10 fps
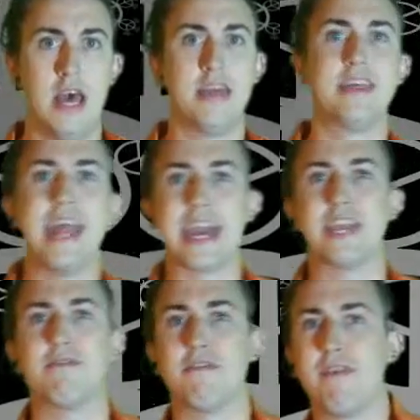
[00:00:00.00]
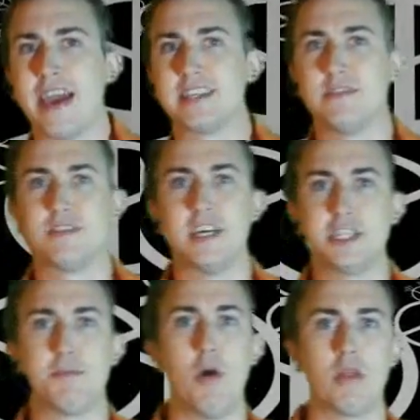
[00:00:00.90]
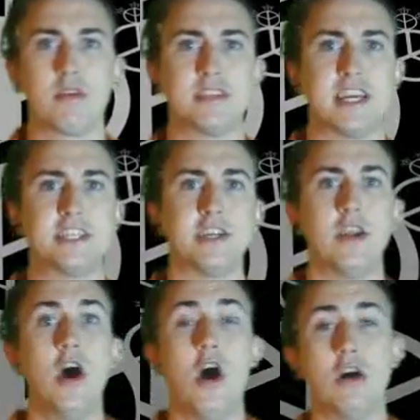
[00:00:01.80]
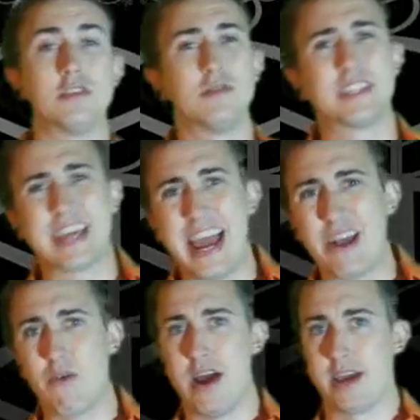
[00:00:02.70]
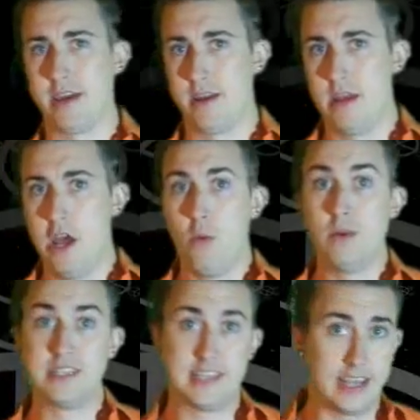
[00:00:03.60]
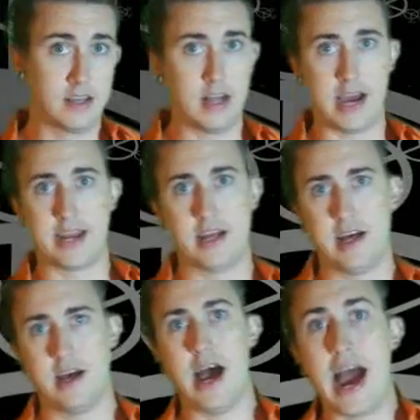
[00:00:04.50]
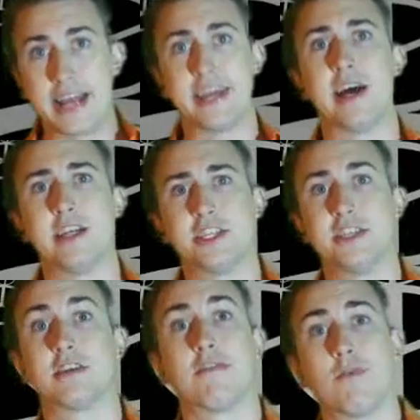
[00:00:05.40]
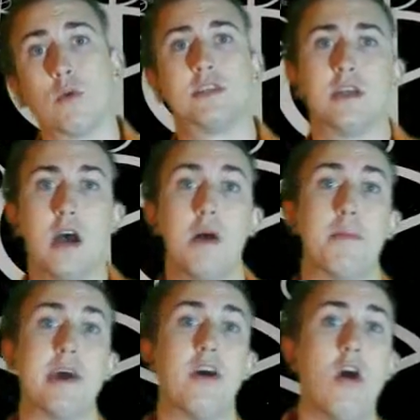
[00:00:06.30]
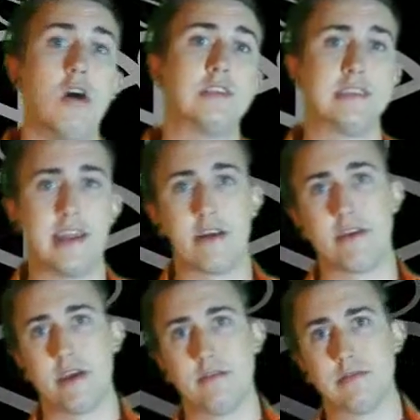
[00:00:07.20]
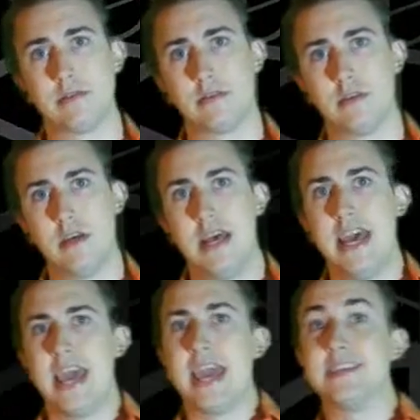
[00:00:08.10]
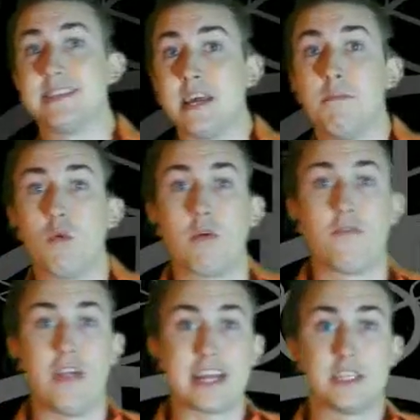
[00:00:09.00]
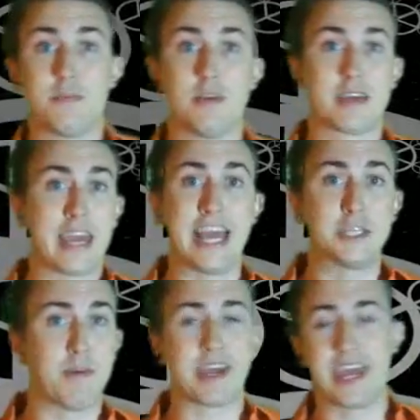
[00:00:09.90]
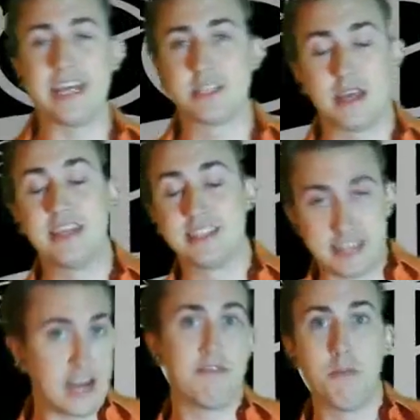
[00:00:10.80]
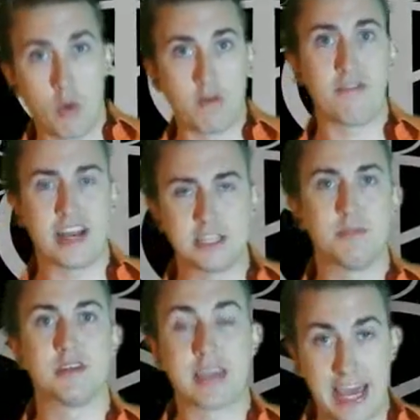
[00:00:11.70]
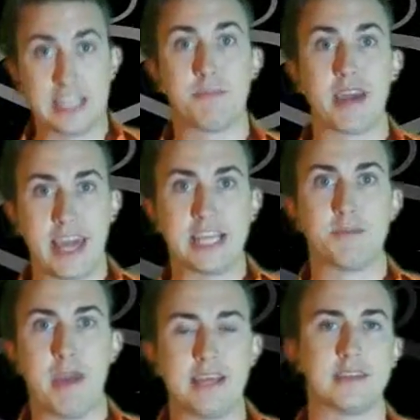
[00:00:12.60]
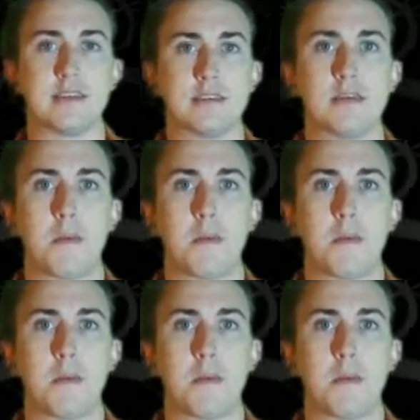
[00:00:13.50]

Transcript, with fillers: The negative effects of such polarization also skyrocket when single ideologies are forced upon all scenarios. Instead of more flexible case-by-case basis.